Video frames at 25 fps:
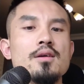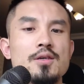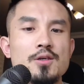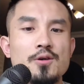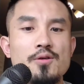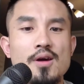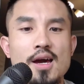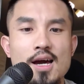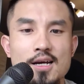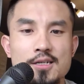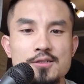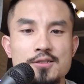
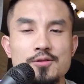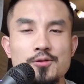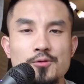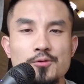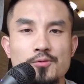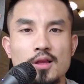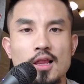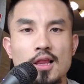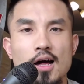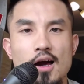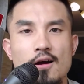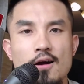actually
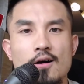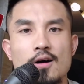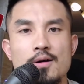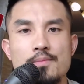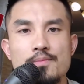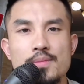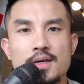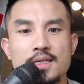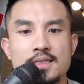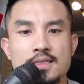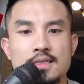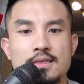rely on,
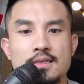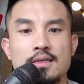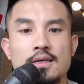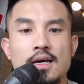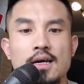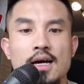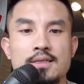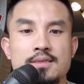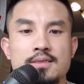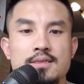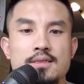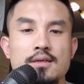basically,
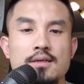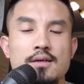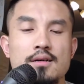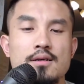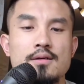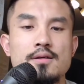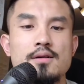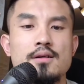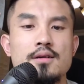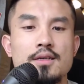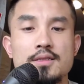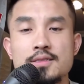
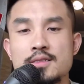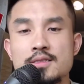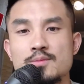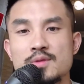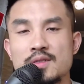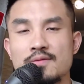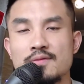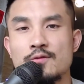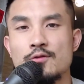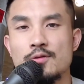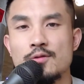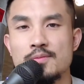in terms
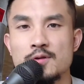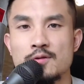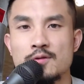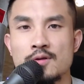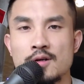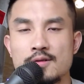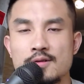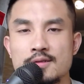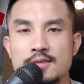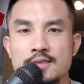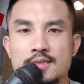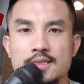of
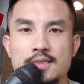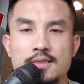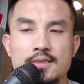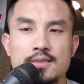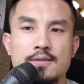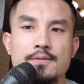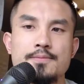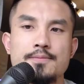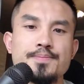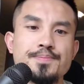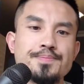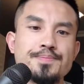
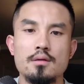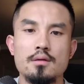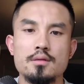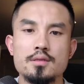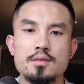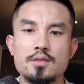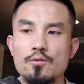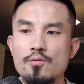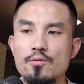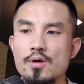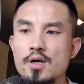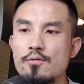cryptocurrencies.
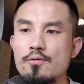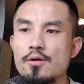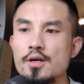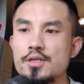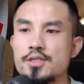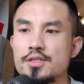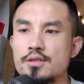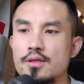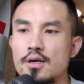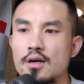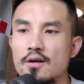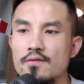So one
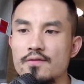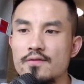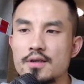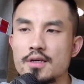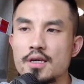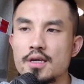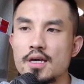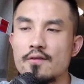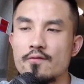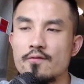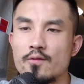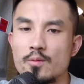question I
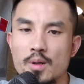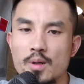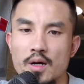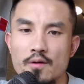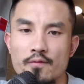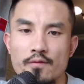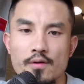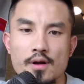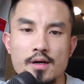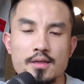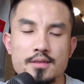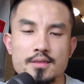often get from
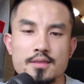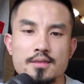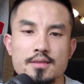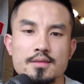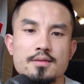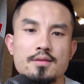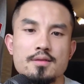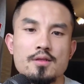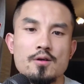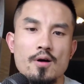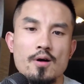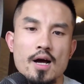my friends
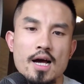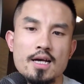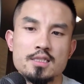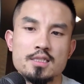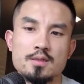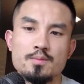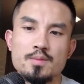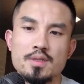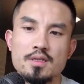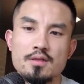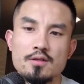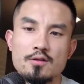is they'll
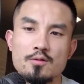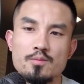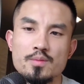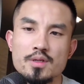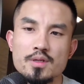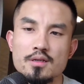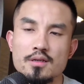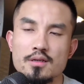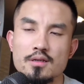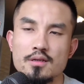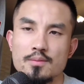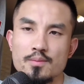ask me, they'll
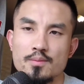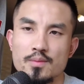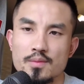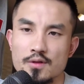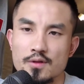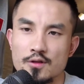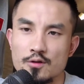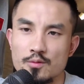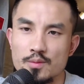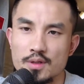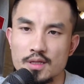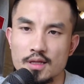be
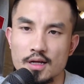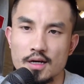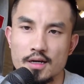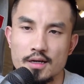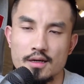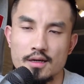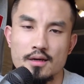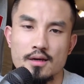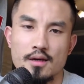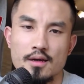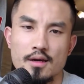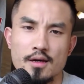
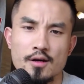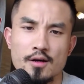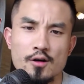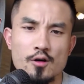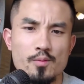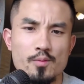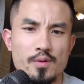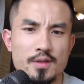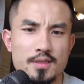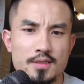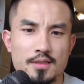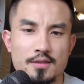like, "Hey
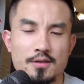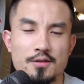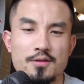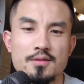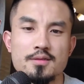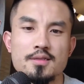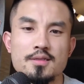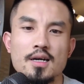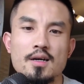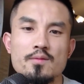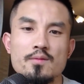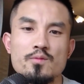Hope, is it a
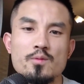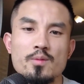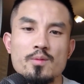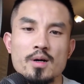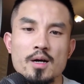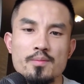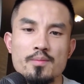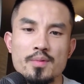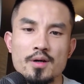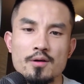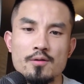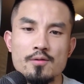good time to
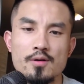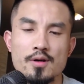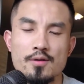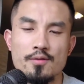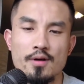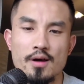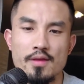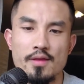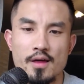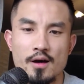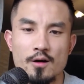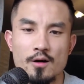buy
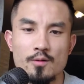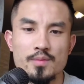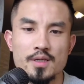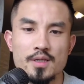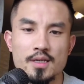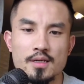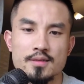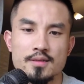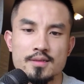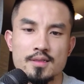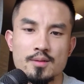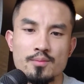Bitcoin right now
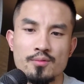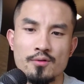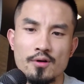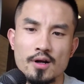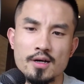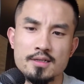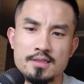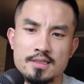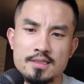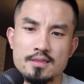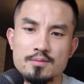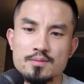because the
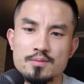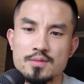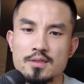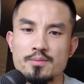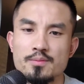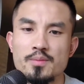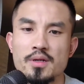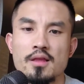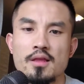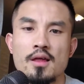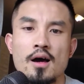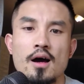price
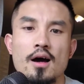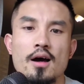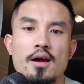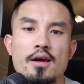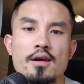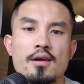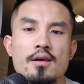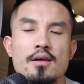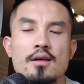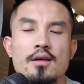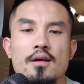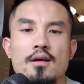seems a bit
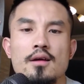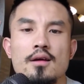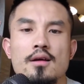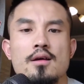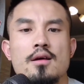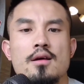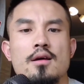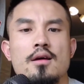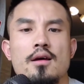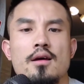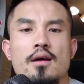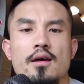high?"
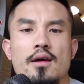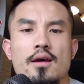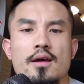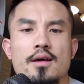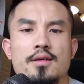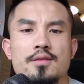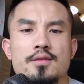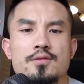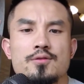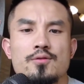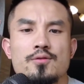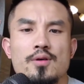
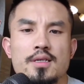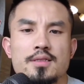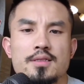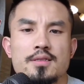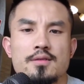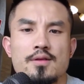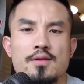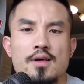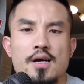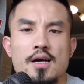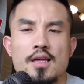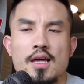And to
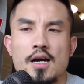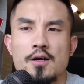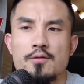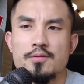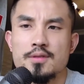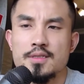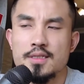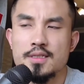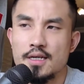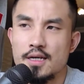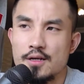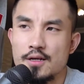answer that,
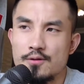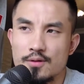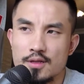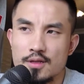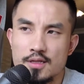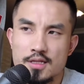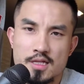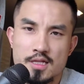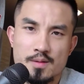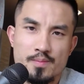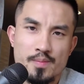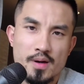I would say it
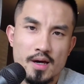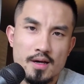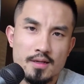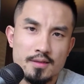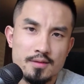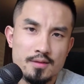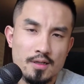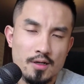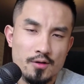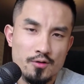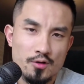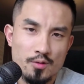really
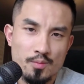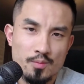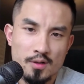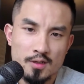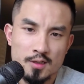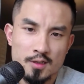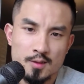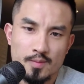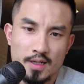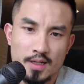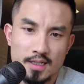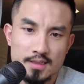depends on your
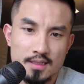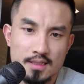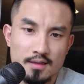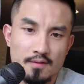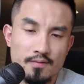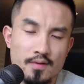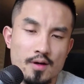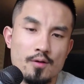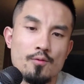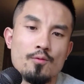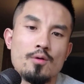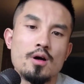
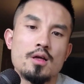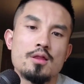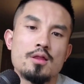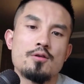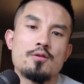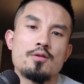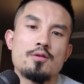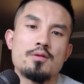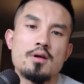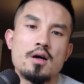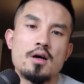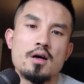perspective and
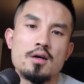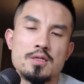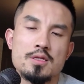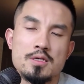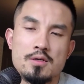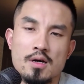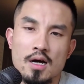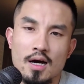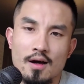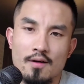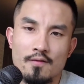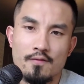whether or
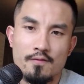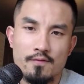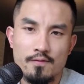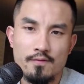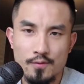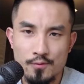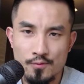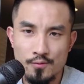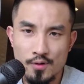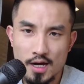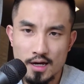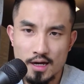not you
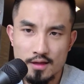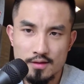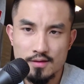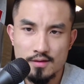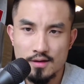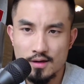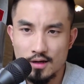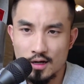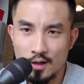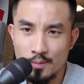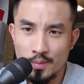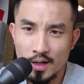have
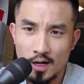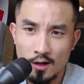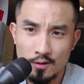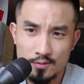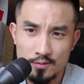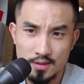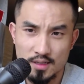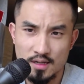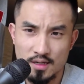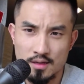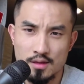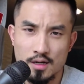read
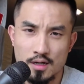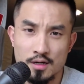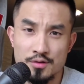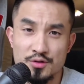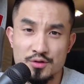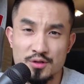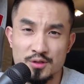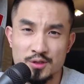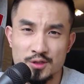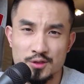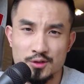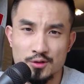about and
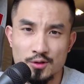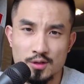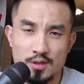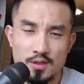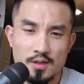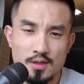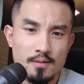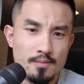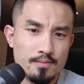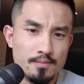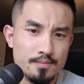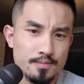
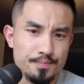understood